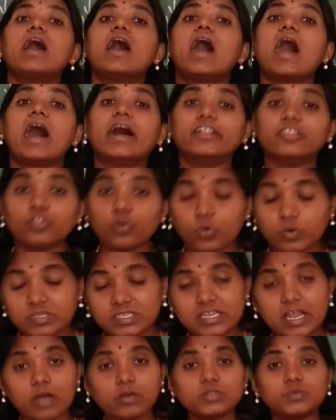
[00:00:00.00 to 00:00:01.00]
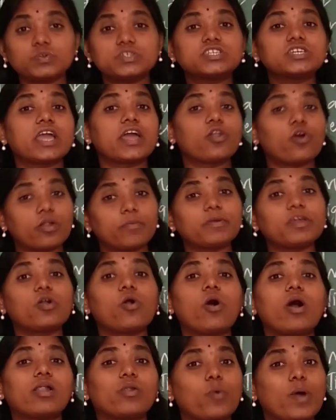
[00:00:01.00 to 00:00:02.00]
and those nouns which cannot be
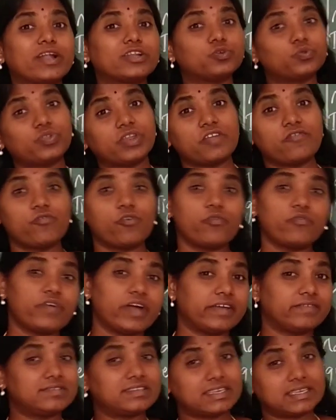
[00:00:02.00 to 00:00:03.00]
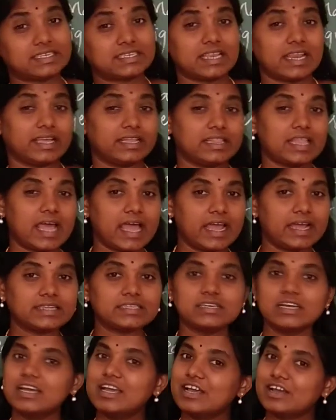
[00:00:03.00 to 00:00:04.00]
called 1, 2, 3, 4, 5, 6 like that,
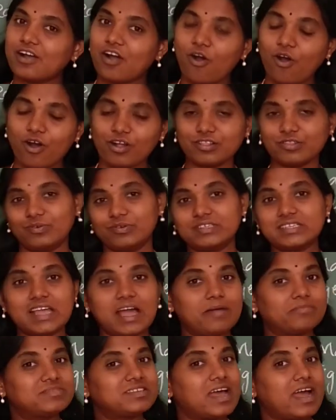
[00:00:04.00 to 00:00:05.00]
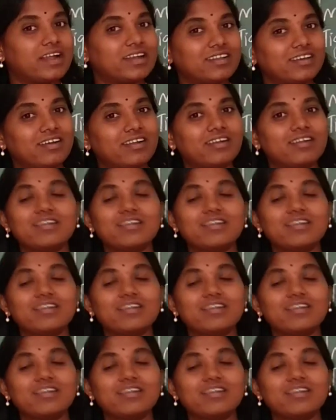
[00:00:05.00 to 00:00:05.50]
all those comes under